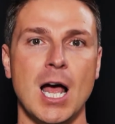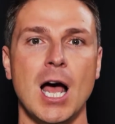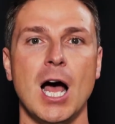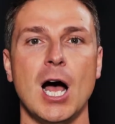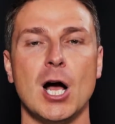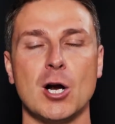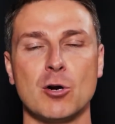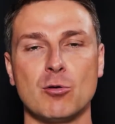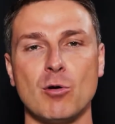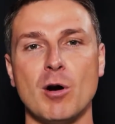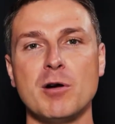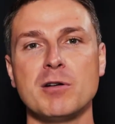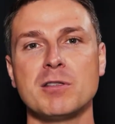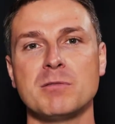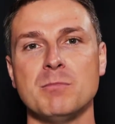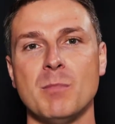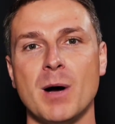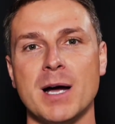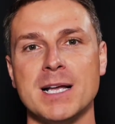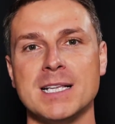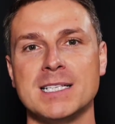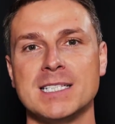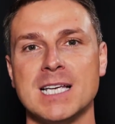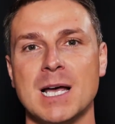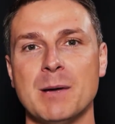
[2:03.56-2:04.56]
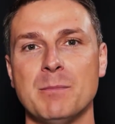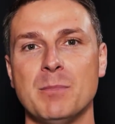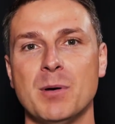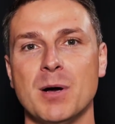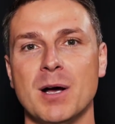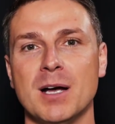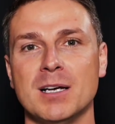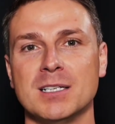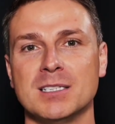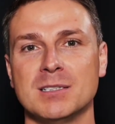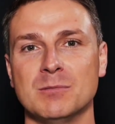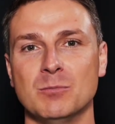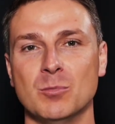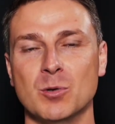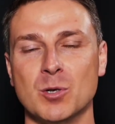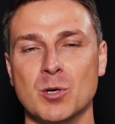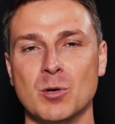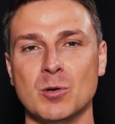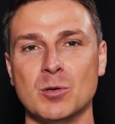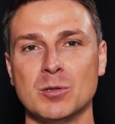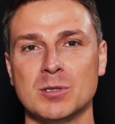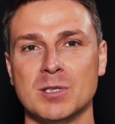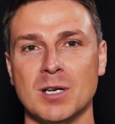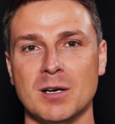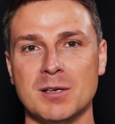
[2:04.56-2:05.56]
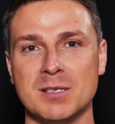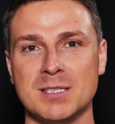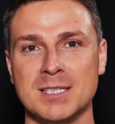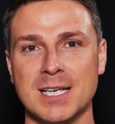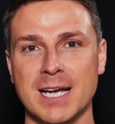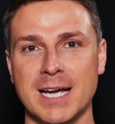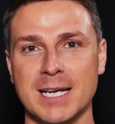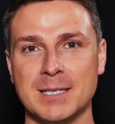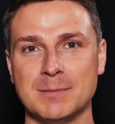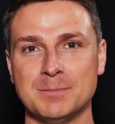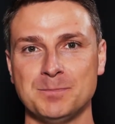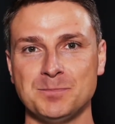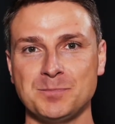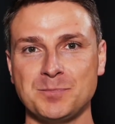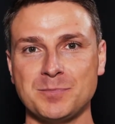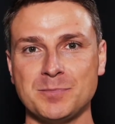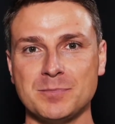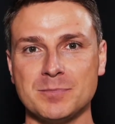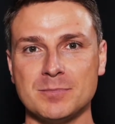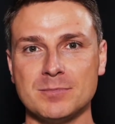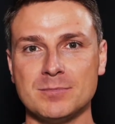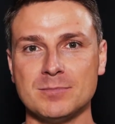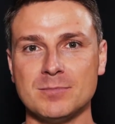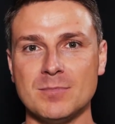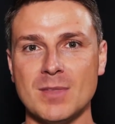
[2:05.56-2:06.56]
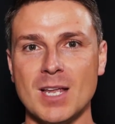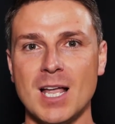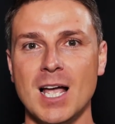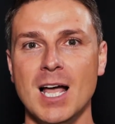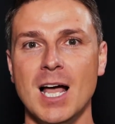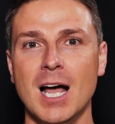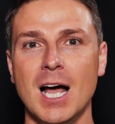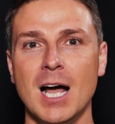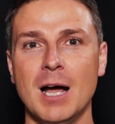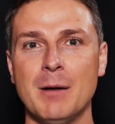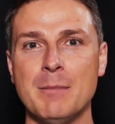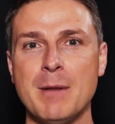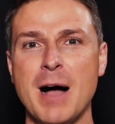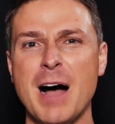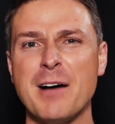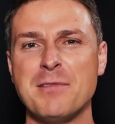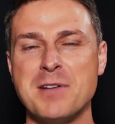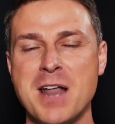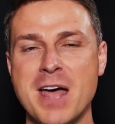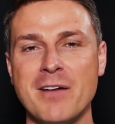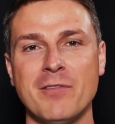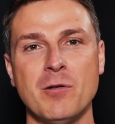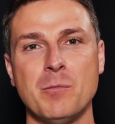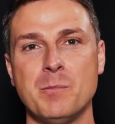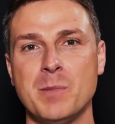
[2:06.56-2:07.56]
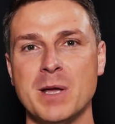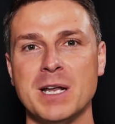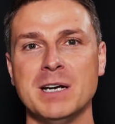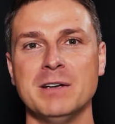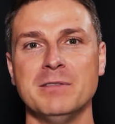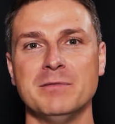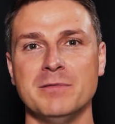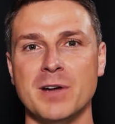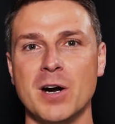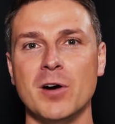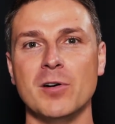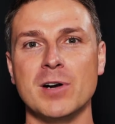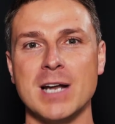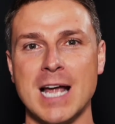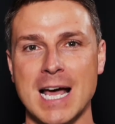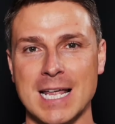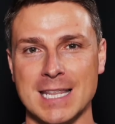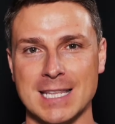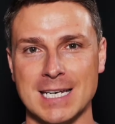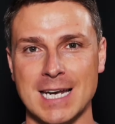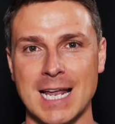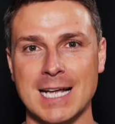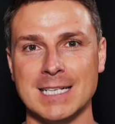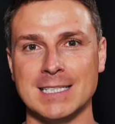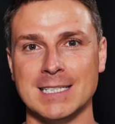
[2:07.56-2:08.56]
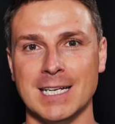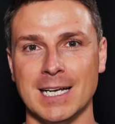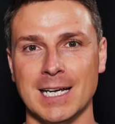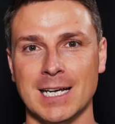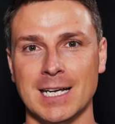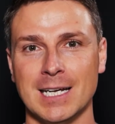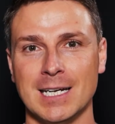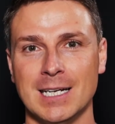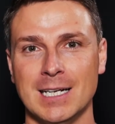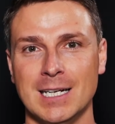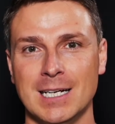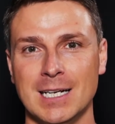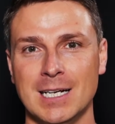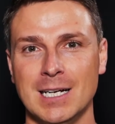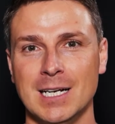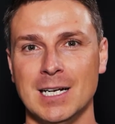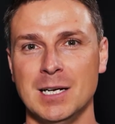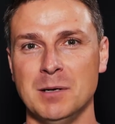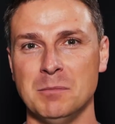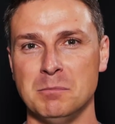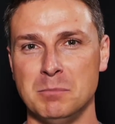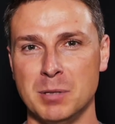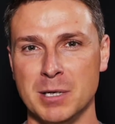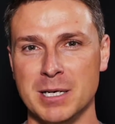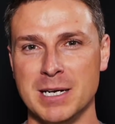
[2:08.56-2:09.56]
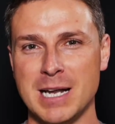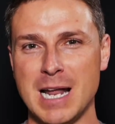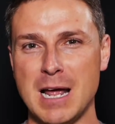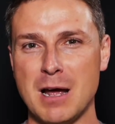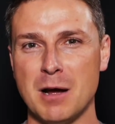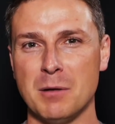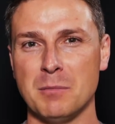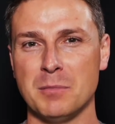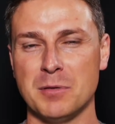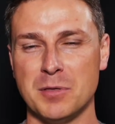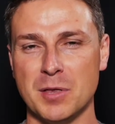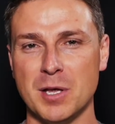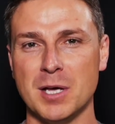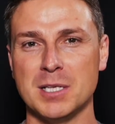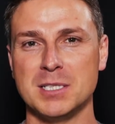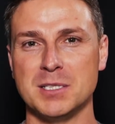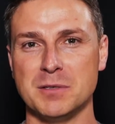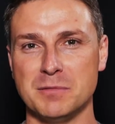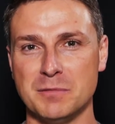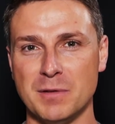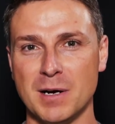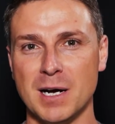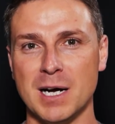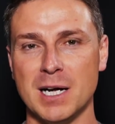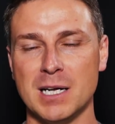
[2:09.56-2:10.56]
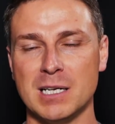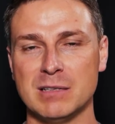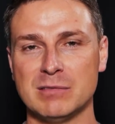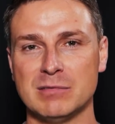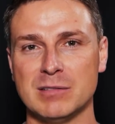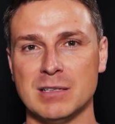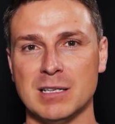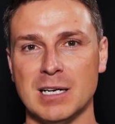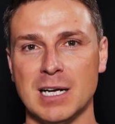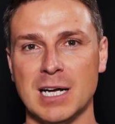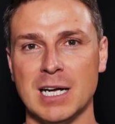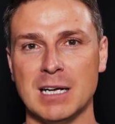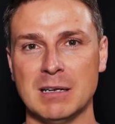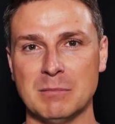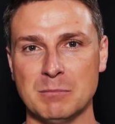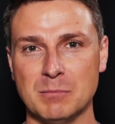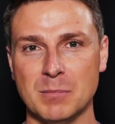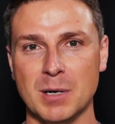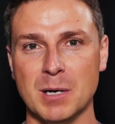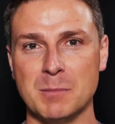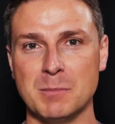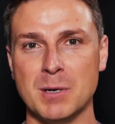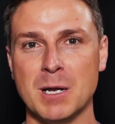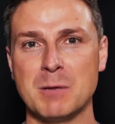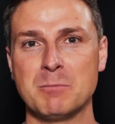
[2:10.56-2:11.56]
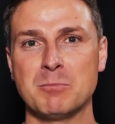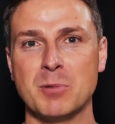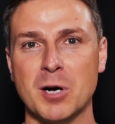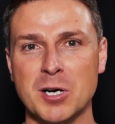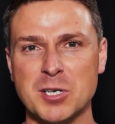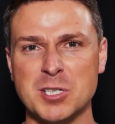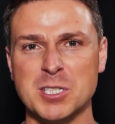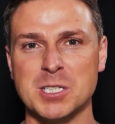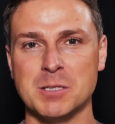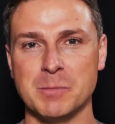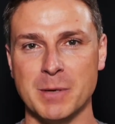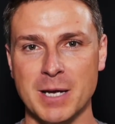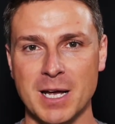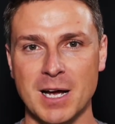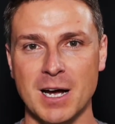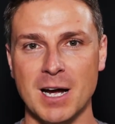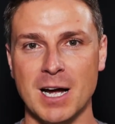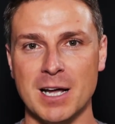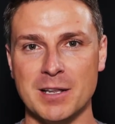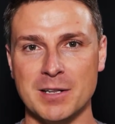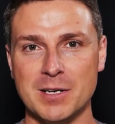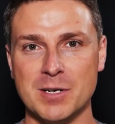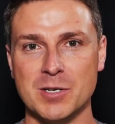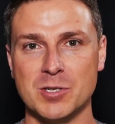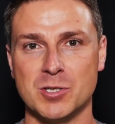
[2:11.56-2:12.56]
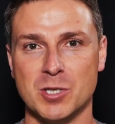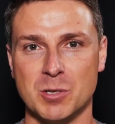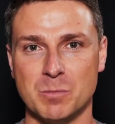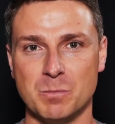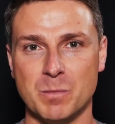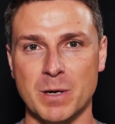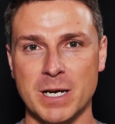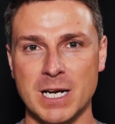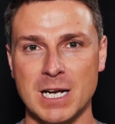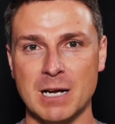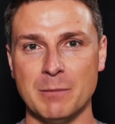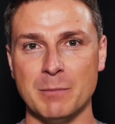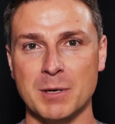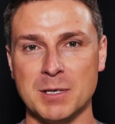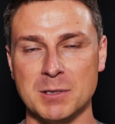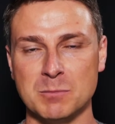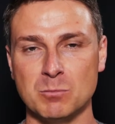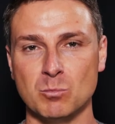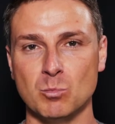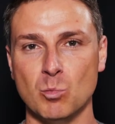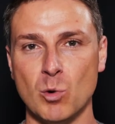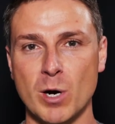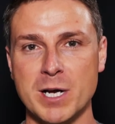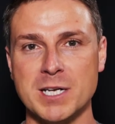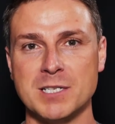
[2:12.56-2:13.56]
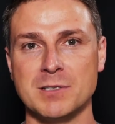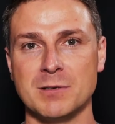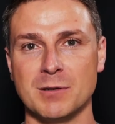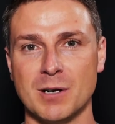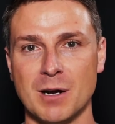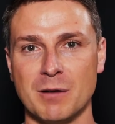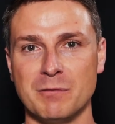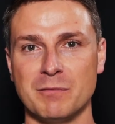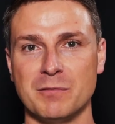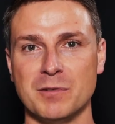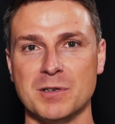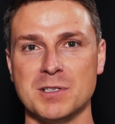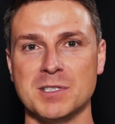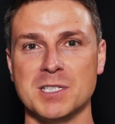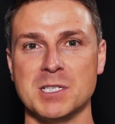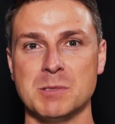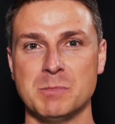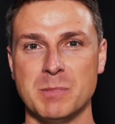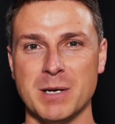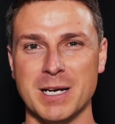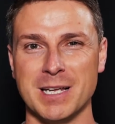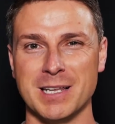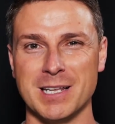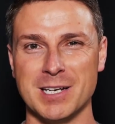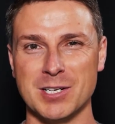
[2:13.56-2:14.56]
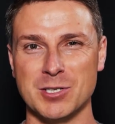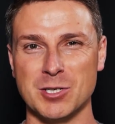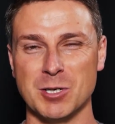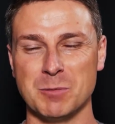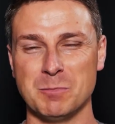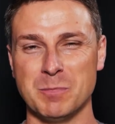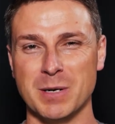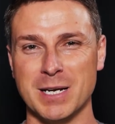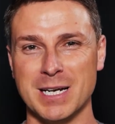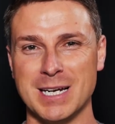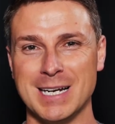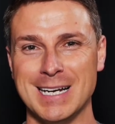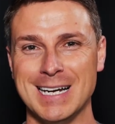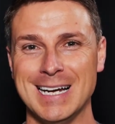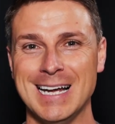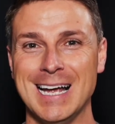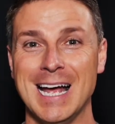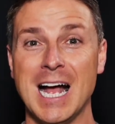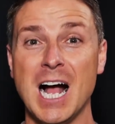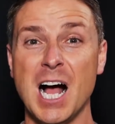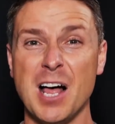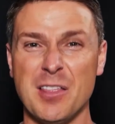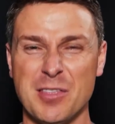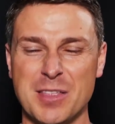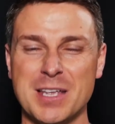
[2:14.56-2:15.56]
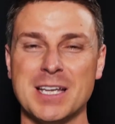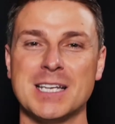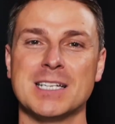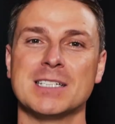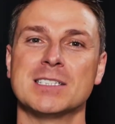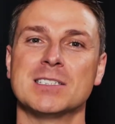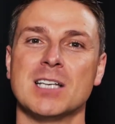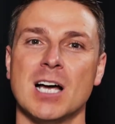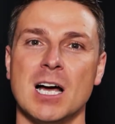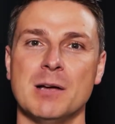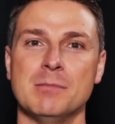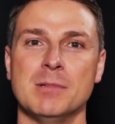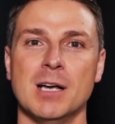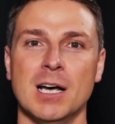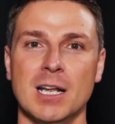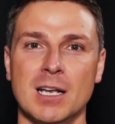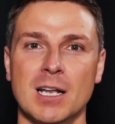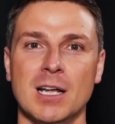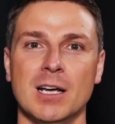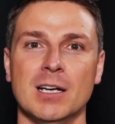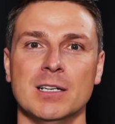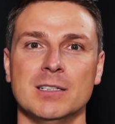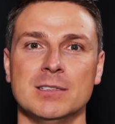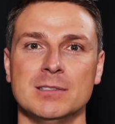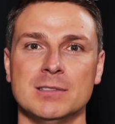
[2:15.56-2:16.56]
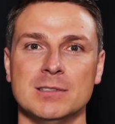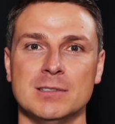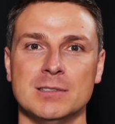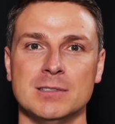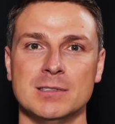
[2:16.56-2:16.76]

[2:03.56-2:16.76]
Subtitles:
A growth mindset person would also say, I've never been very athletic, but now I'm 35 and my blood pressure is a bit higher than it should be and my waist circumference is bigger than it should be. I think it's time that I learn.